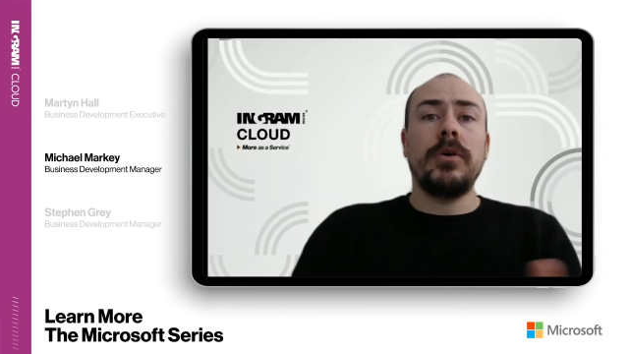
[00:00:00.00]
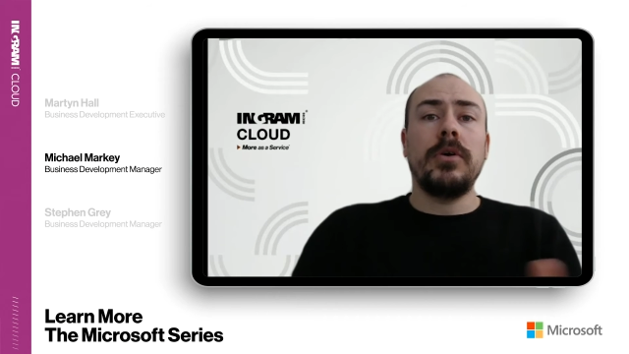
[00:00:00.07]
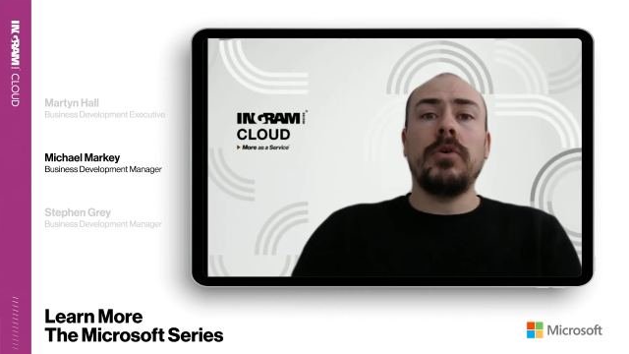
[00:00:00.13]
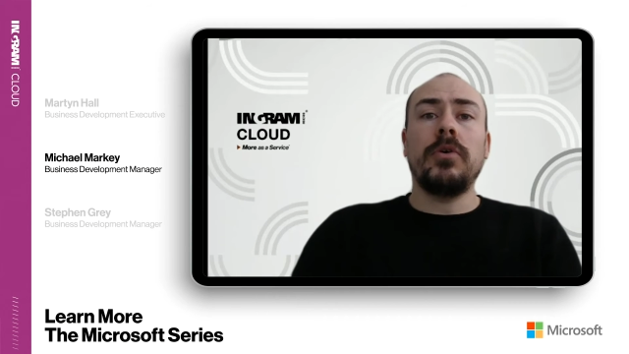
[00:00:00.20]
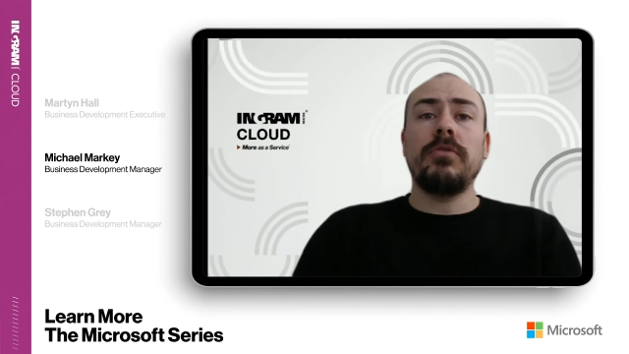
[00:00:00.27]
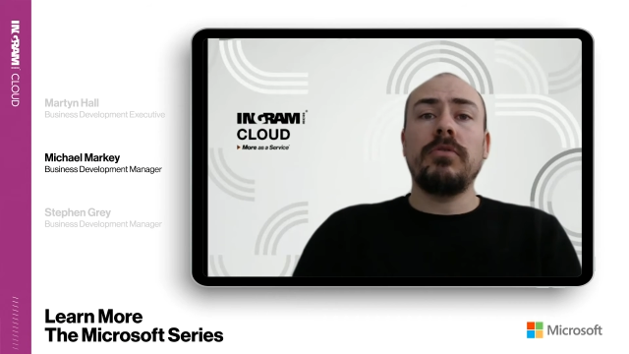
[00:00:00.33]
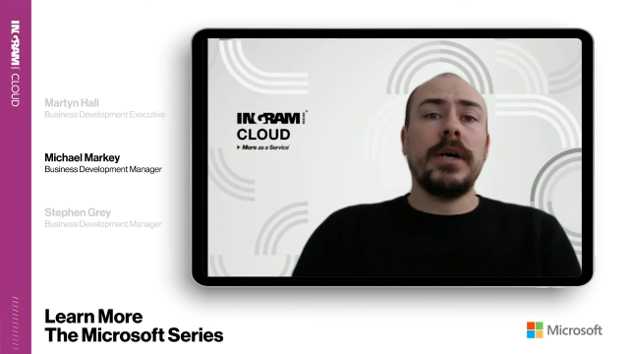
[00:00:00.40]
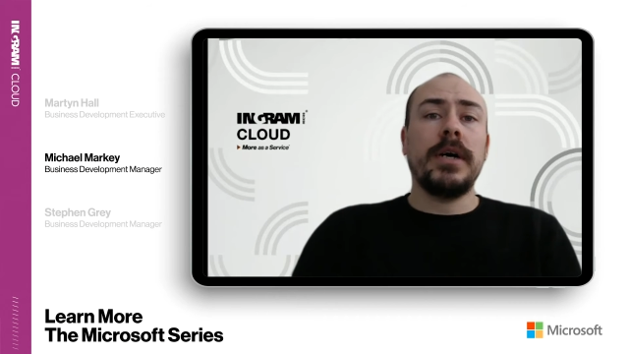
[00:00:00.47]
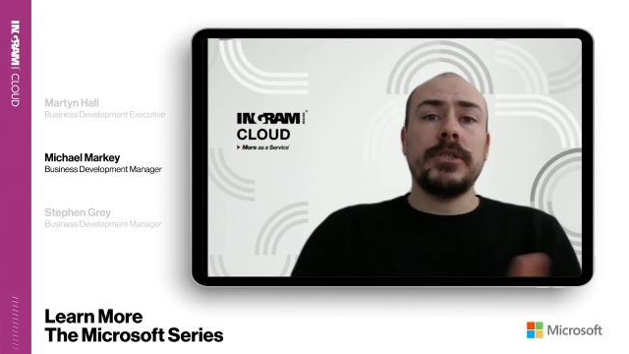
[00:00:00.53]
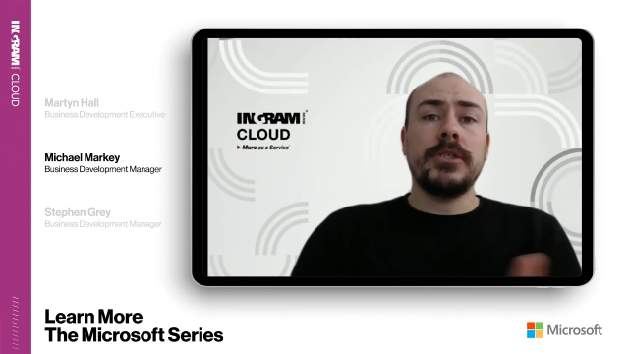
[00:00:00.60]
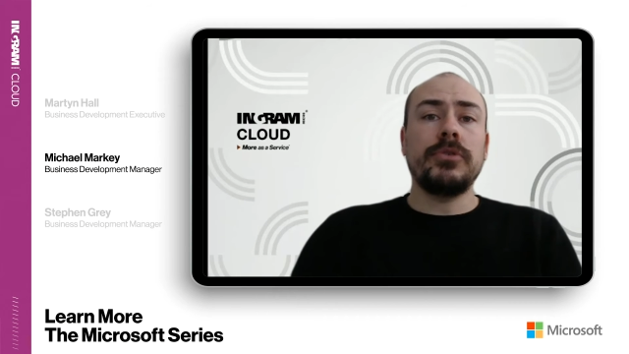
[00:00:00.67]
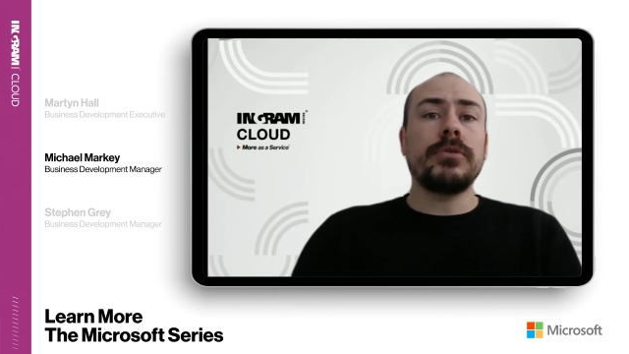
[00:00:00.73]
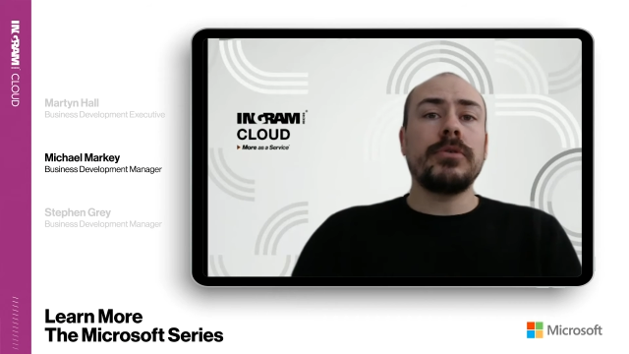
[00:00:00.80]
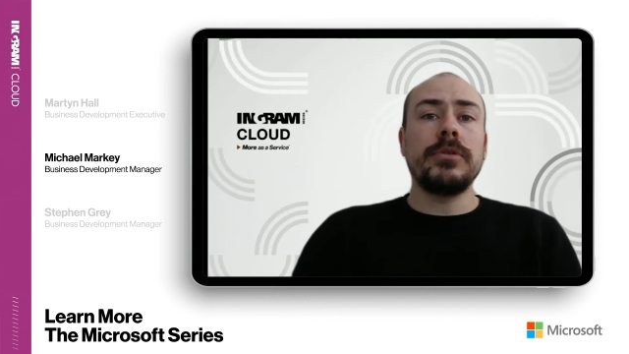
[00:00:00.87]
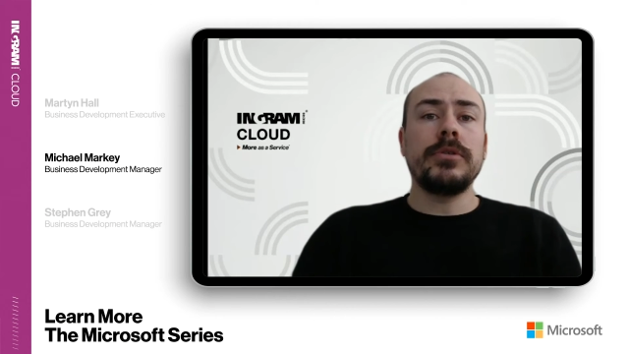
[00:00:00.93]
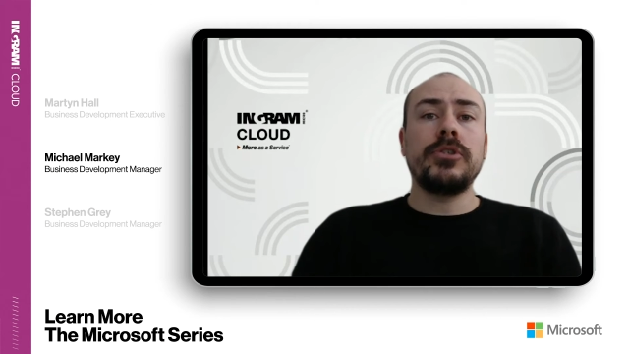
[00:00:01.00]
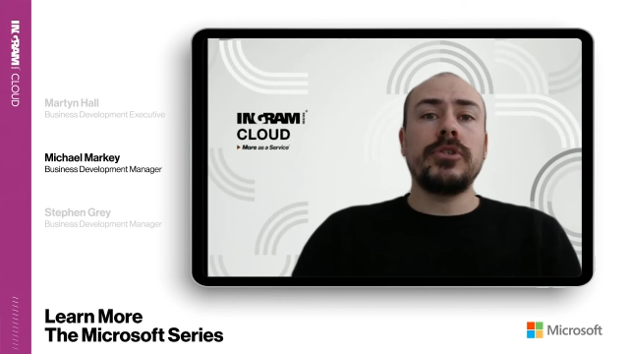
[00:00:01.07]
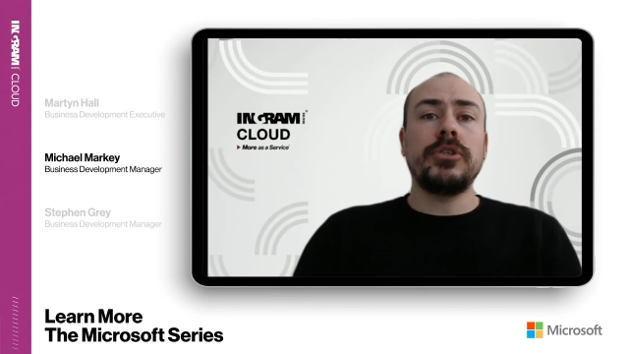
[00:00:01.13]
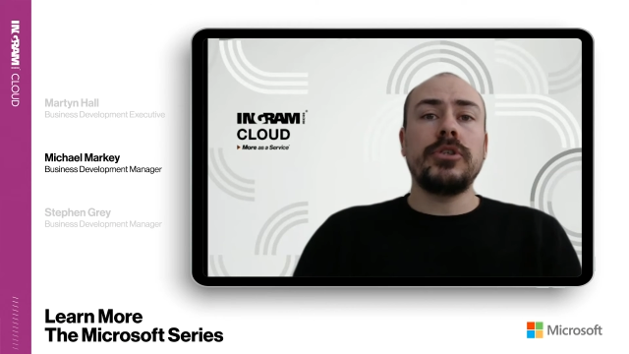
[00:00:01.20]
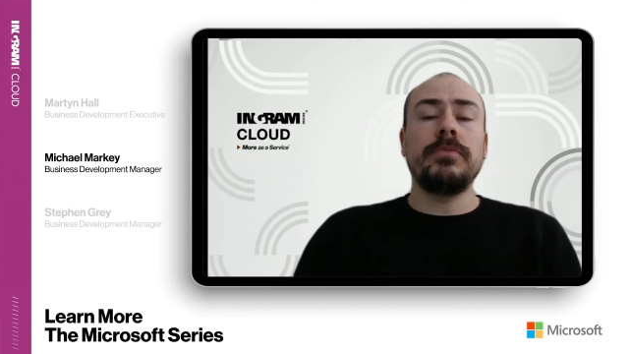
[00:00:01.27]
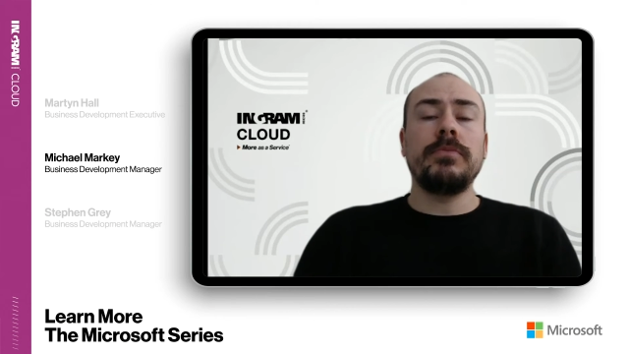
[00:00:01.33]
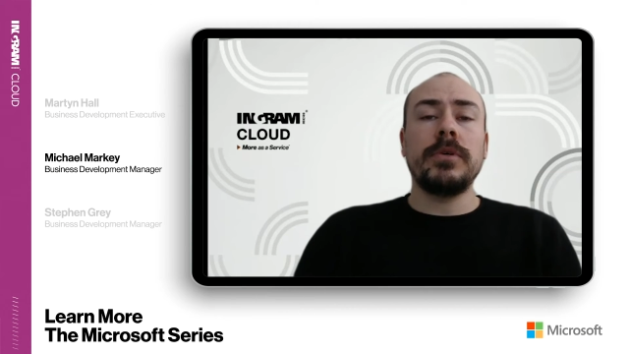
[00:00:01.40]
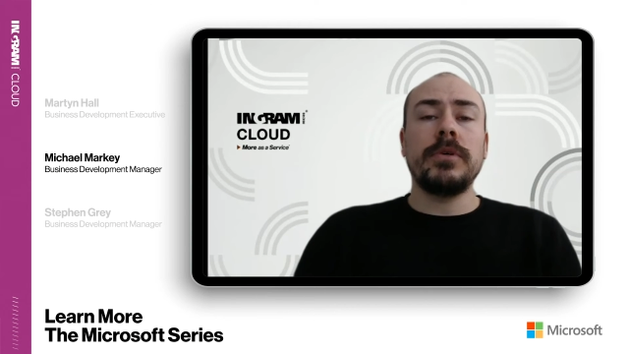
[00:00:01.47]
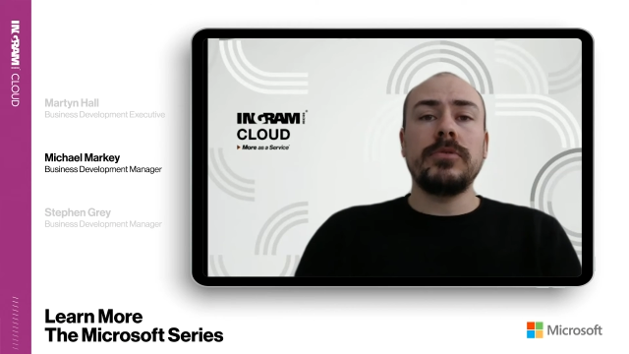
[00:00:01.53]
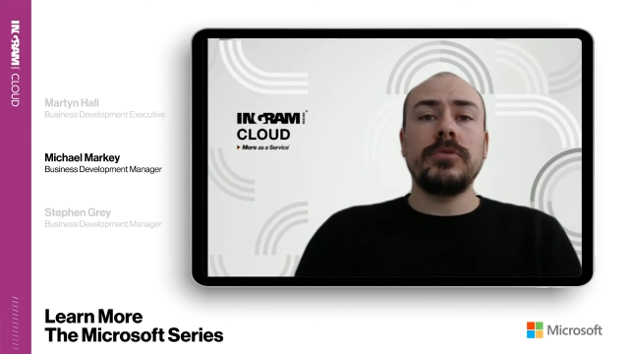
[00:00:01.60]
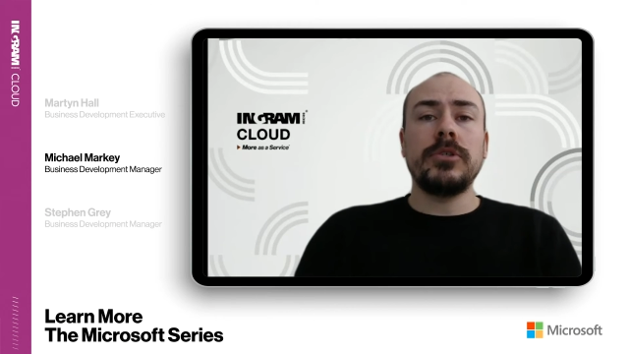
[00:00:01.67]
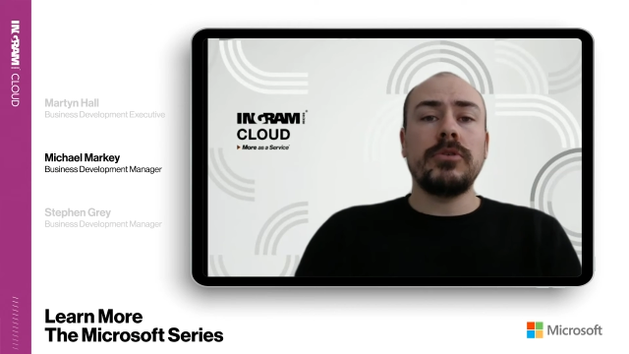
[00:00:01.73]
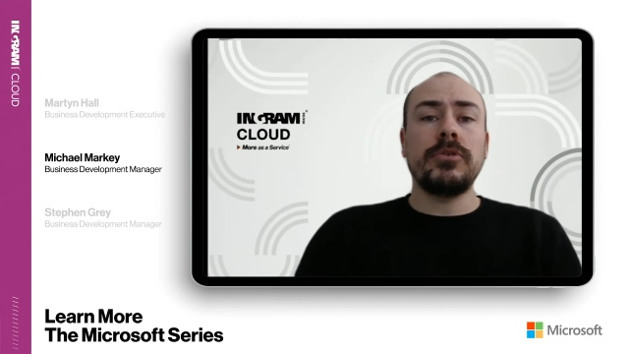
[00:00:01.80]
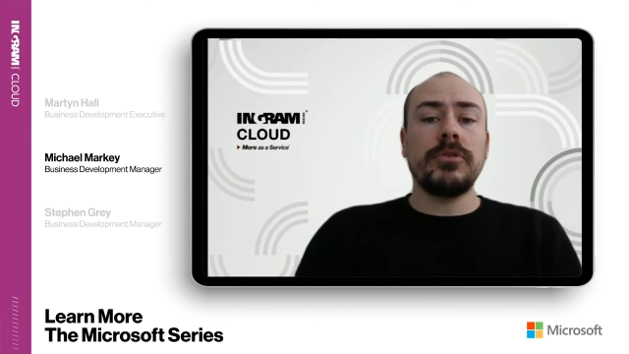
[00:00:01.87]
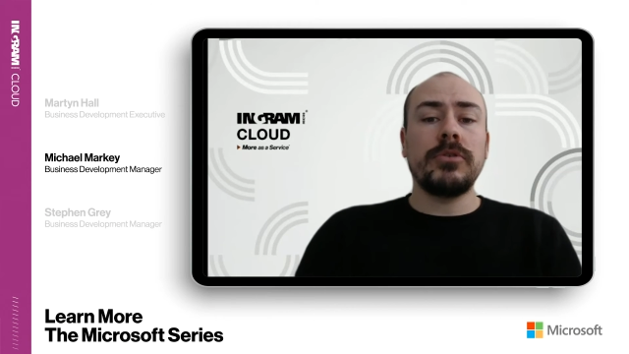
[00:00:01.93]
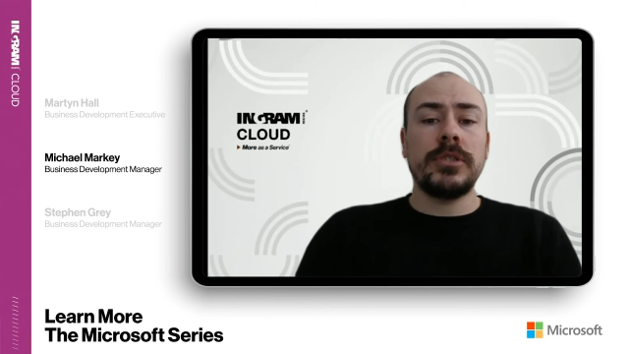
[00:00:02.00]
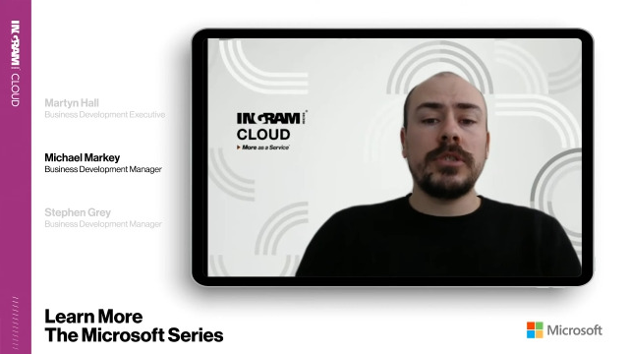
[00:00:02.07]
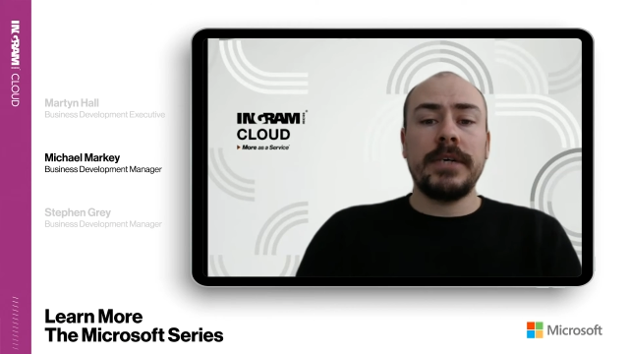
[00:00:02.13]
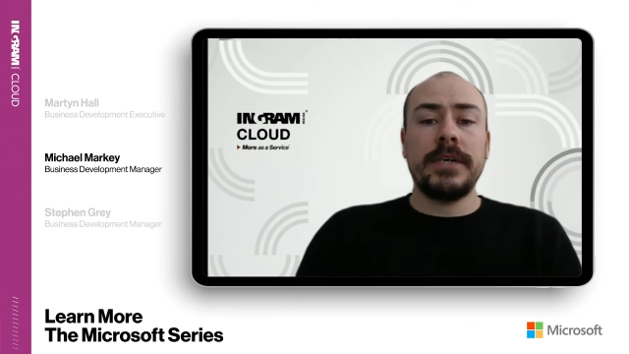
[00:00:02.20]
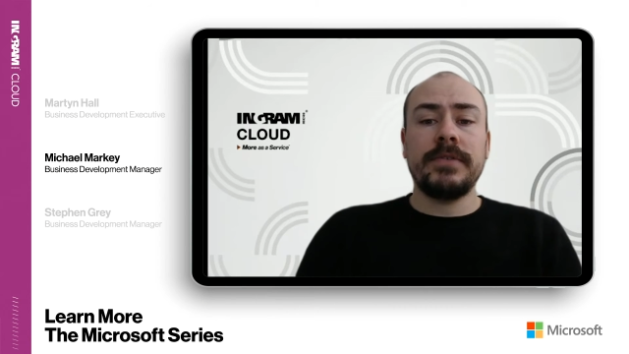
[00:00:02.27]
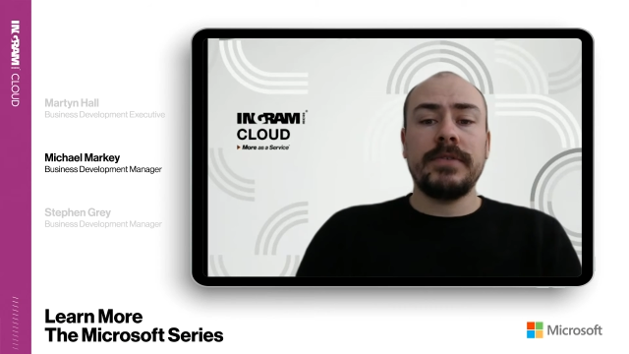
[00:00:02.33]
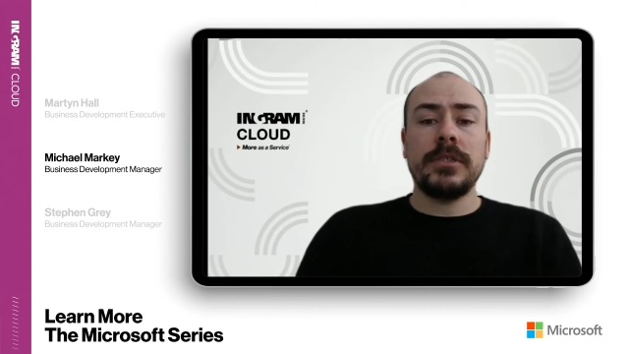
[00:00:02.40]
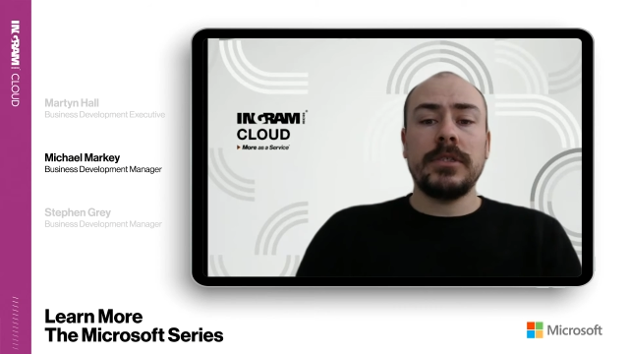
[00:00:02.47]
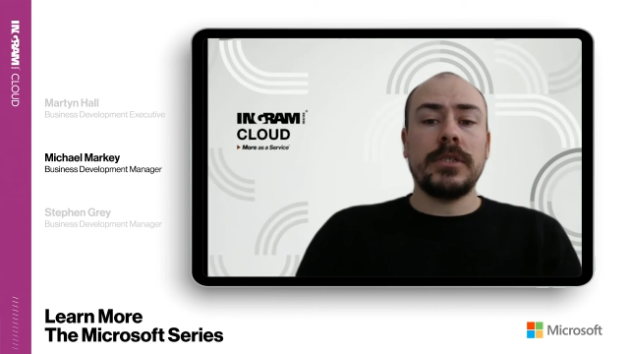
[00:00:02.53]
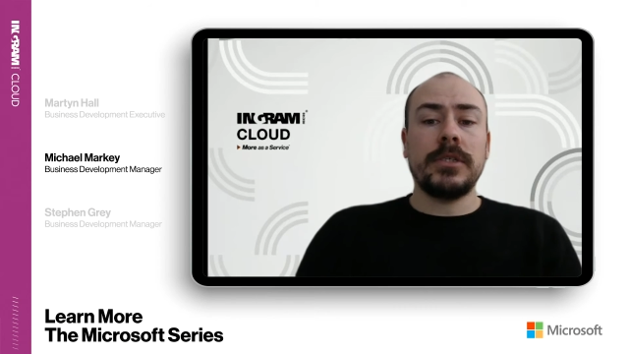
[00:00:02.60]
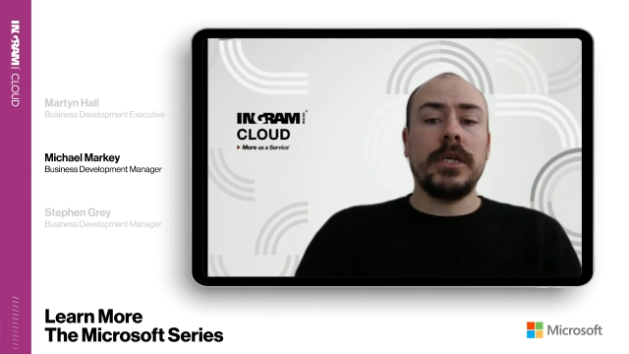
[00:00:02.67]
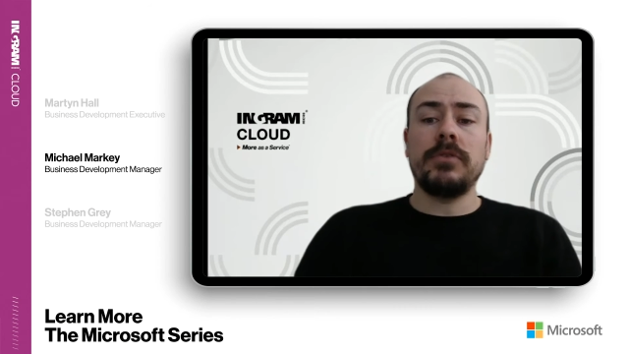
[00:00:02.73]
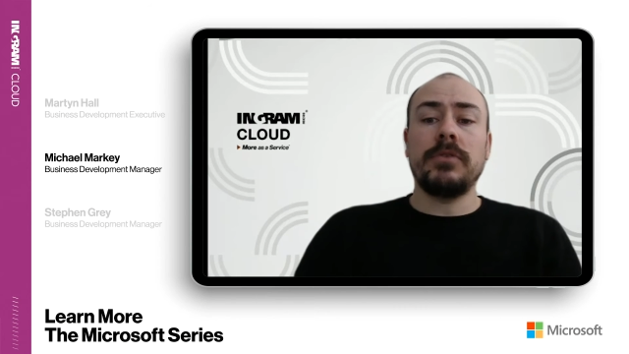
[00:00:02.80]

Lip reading: or as you consume those Azure services